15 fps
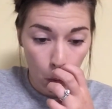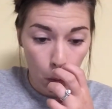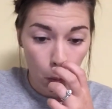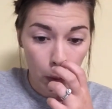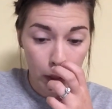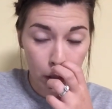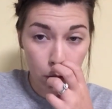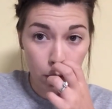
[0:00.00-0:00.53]

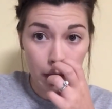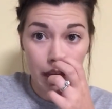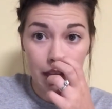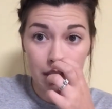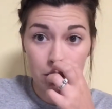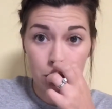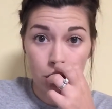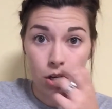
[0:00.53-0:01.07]
When you
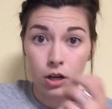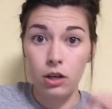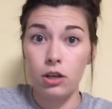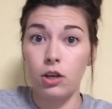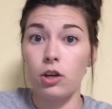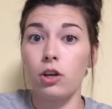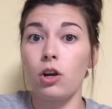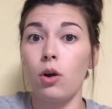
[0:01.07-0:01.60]
enter,
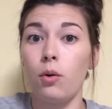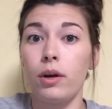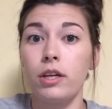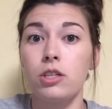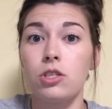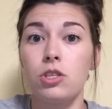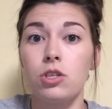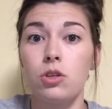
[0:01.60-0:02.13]
you're
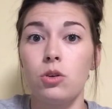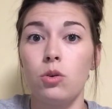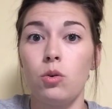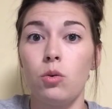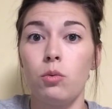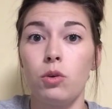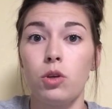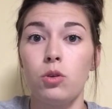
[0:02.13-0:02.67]
going
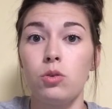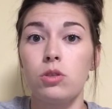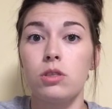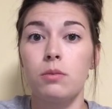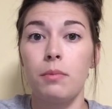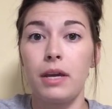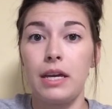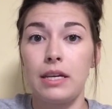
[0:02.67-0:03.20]
to use
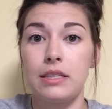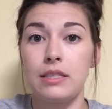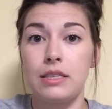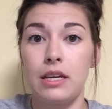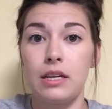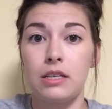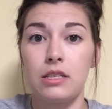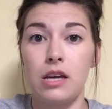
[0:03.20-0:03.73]
some hand
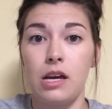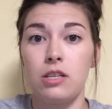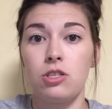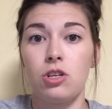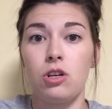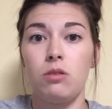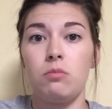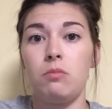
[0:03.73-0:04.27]

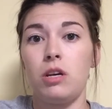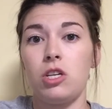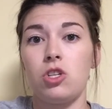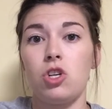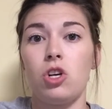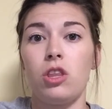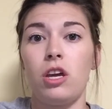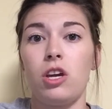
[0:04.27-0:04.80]
sanitizer. Make
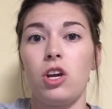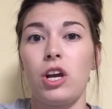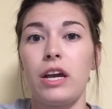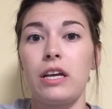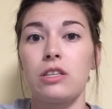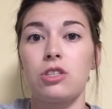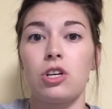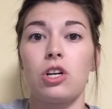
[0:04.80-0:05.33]
sure that your
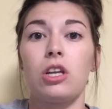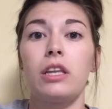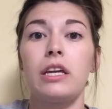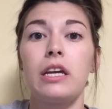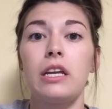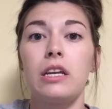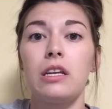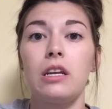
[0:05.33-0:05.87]
hands are
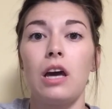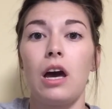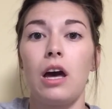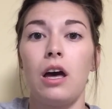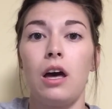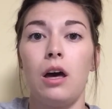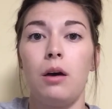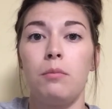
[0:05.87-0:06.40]
clean,
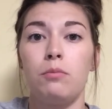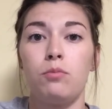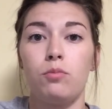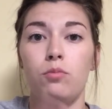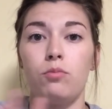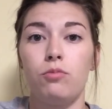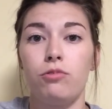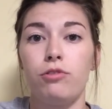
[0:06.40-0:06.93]

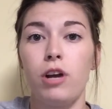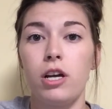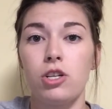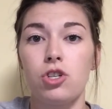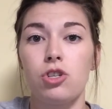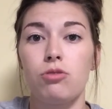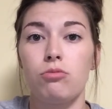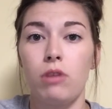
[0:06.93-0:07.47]

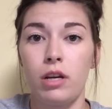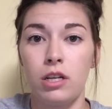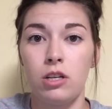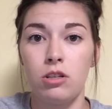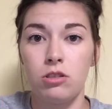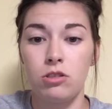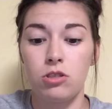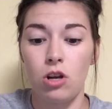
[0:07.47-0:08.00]
fresh, ready
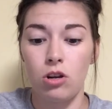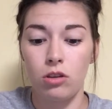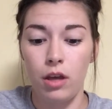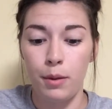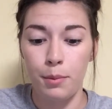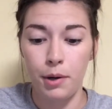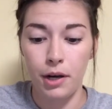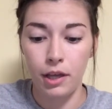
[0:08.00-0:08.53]
to start
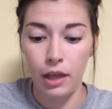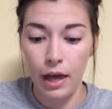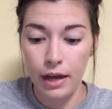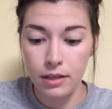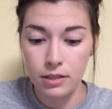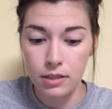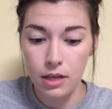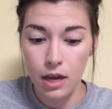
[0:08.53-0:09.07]
library
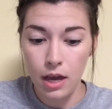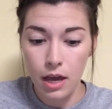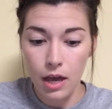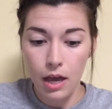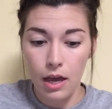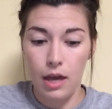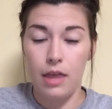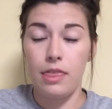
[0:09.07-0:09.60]
class,
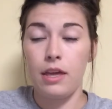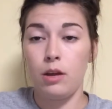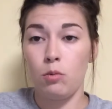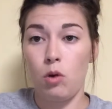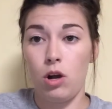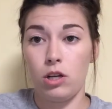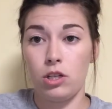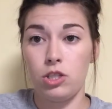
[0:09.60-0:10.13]
and then
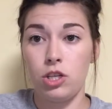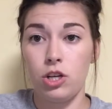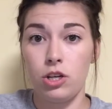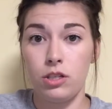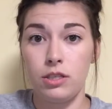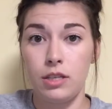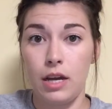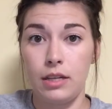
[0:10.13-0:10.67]
walk to your
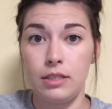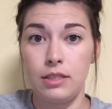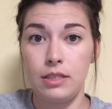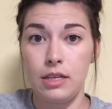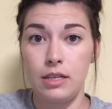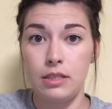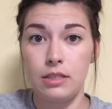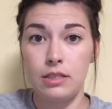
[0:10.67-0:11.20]
assigned
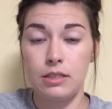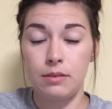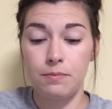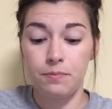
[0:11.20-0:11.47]
seats.